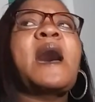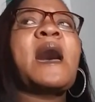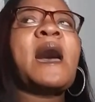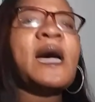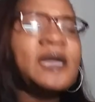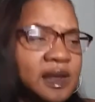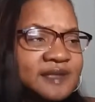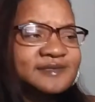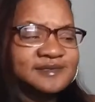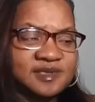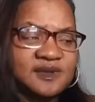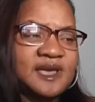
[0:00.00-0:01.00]
I
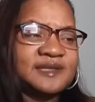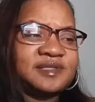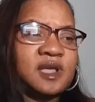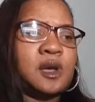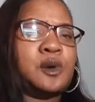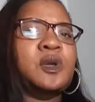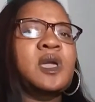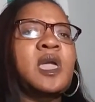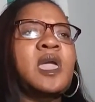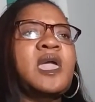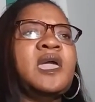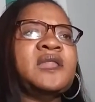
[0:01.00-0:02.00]
listened to that song.
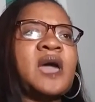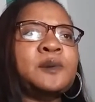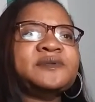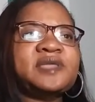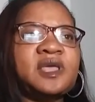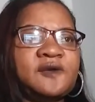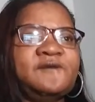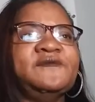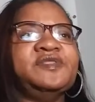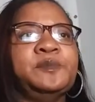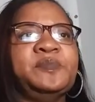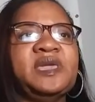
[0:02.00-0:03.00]
And I was here for
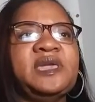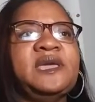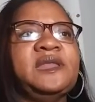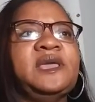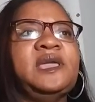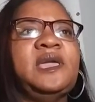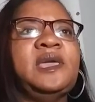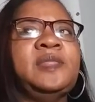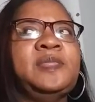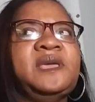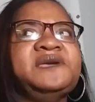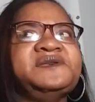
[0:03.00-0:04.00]
the beginning.
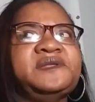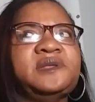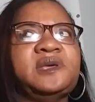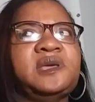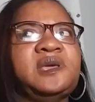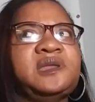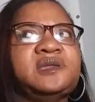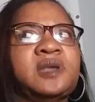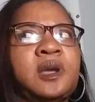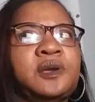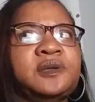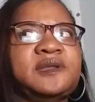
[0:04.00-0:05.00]
And then it
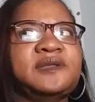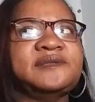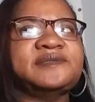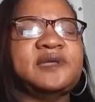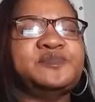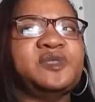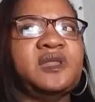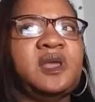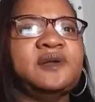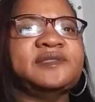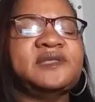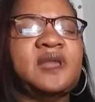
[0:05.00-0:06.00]
turned into something
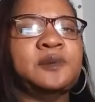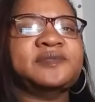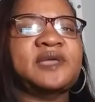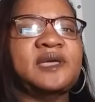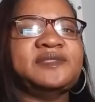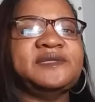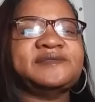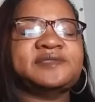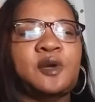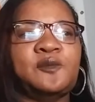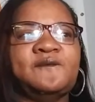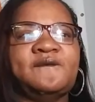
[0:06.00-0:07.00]
else. And I was like, this
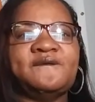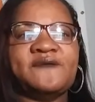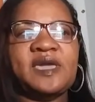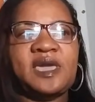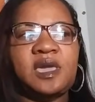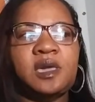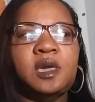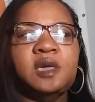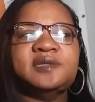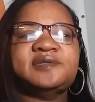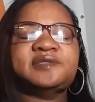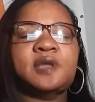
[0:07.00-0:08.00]
don't fit.
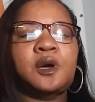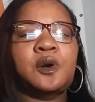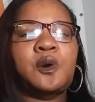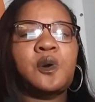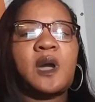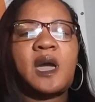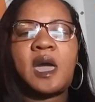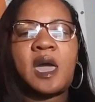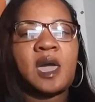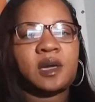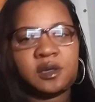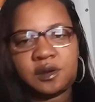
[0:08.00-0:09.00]
So,
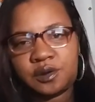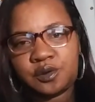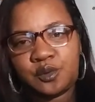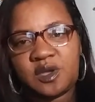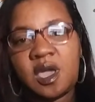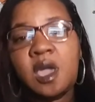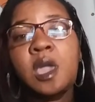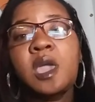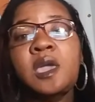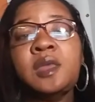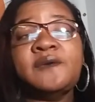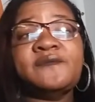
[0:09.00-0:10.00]
I couldn't do it.
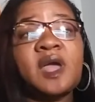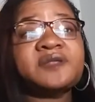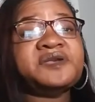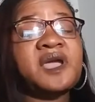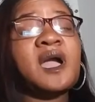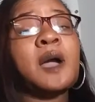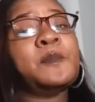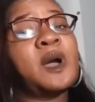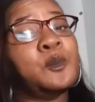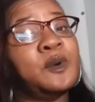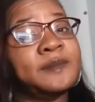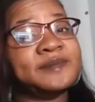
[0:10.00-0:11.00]
And if y'all check out
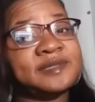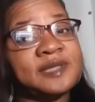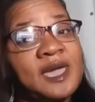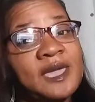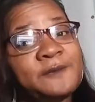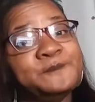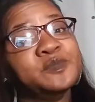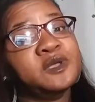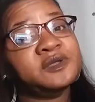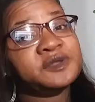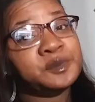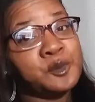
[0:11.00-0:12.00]
my website,
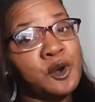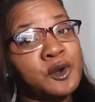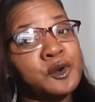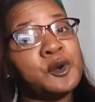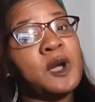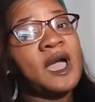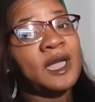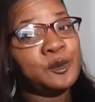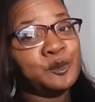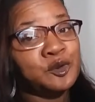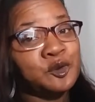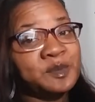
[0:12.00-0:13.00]
tomorrow I
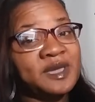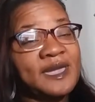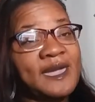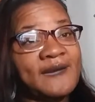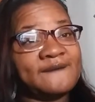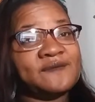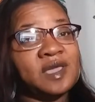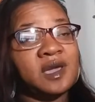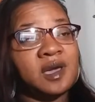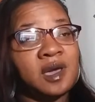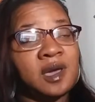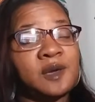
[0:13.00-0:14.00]
will be having
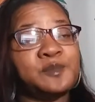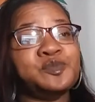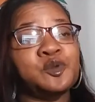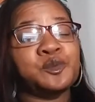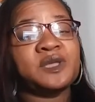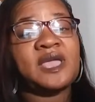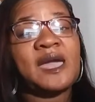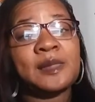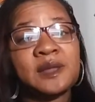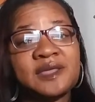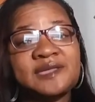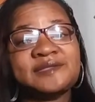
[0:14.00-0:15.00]
up the
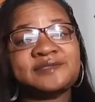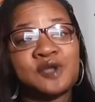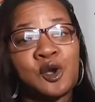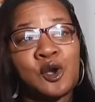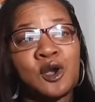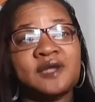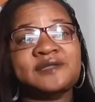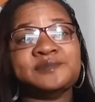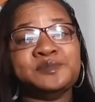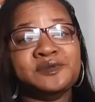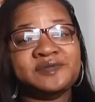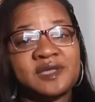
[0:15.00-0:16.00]
Reality Stars
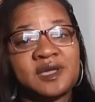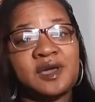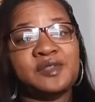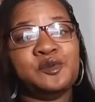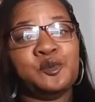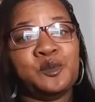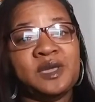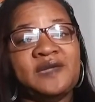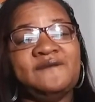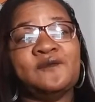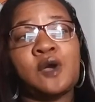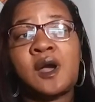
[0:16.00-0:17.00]
Music of the
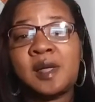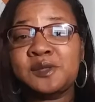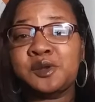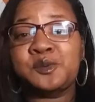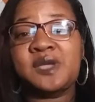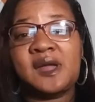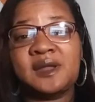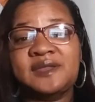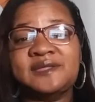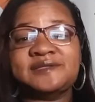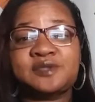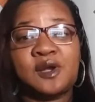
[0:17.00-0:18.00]
Week for all of the
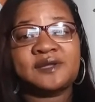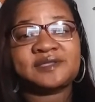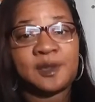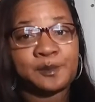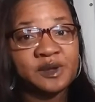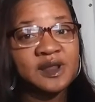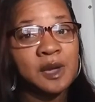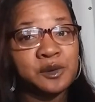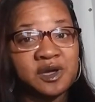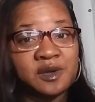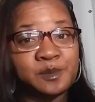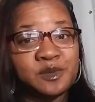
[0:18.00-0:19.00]
reality stars that put out
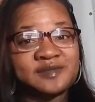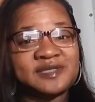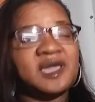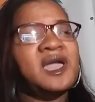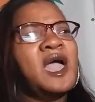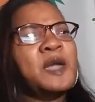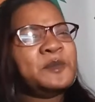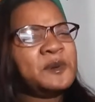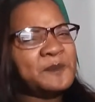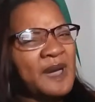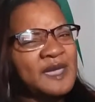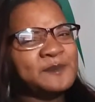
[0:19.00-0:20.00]
good music, but
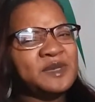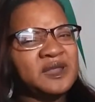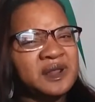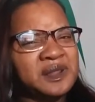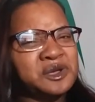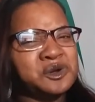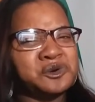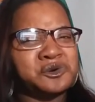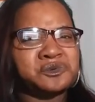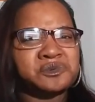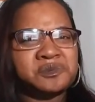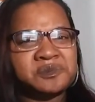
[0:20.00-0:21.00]
might be in a
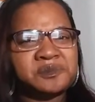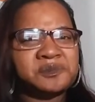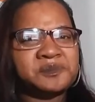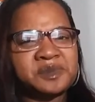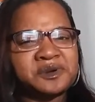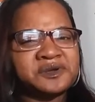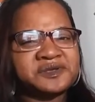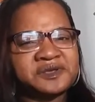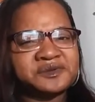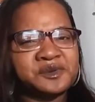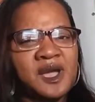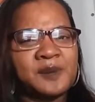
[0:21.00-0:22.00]
little
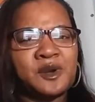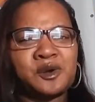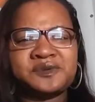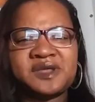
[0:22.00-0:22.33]
bullshit drama on